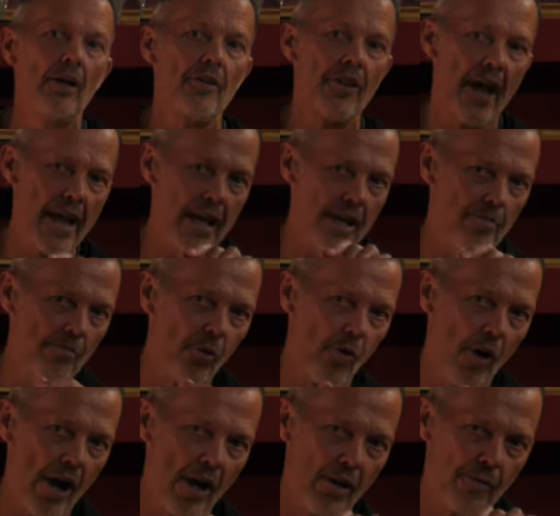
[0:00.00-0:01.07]
they can more
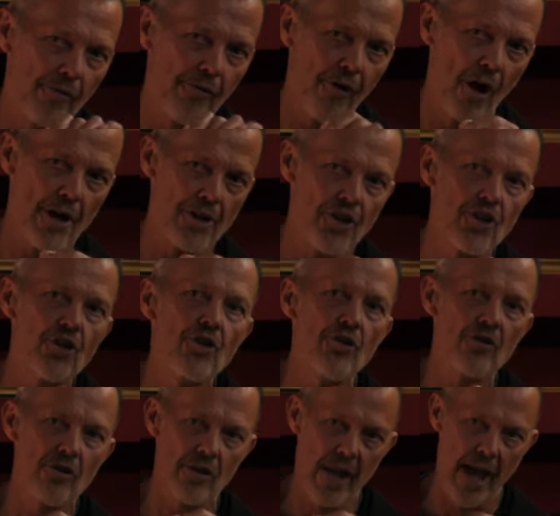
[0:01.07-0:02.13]
help fine
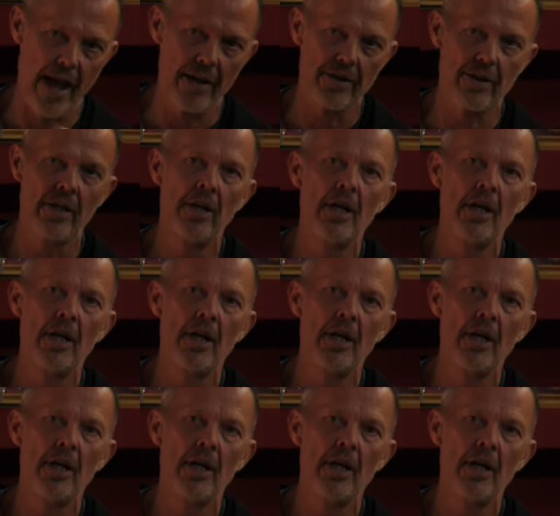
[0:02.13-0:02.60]
tune that.